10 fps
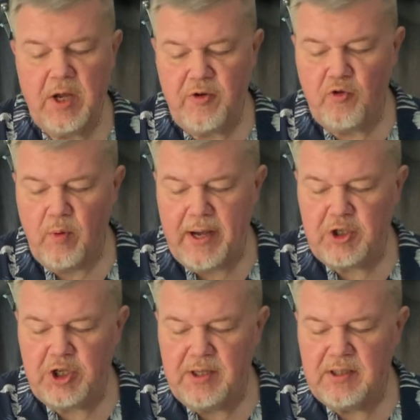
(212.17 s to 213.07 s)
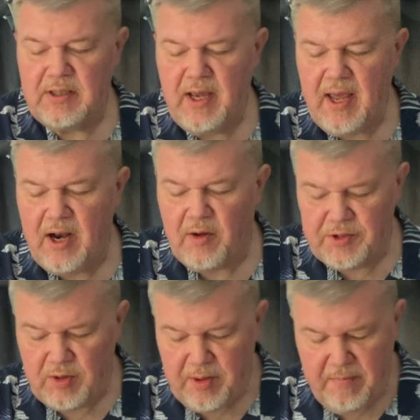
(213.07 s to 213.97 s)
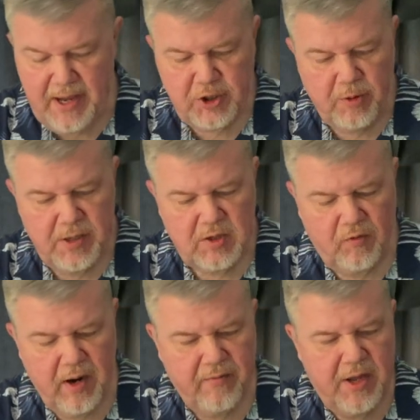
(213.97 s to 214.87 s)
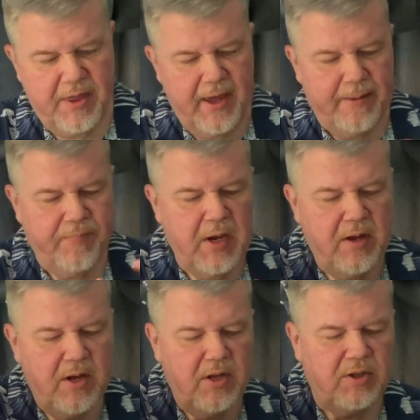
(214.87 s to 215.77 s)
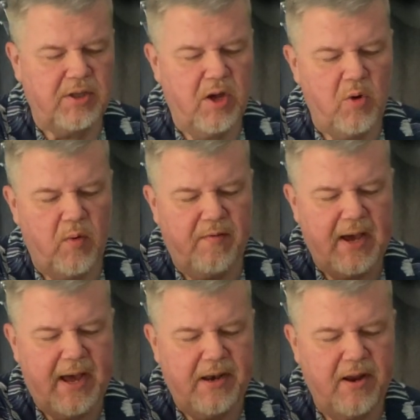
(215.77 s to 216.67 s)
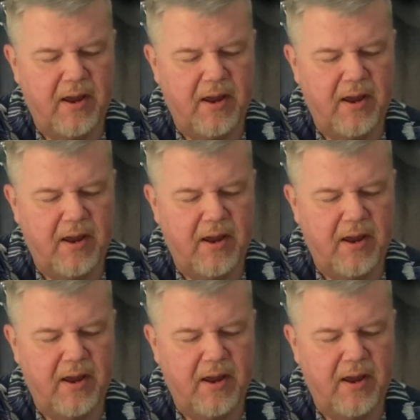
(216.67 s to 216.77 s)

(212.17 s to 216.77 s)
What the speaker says: directions and also the measurements for everything. So we've got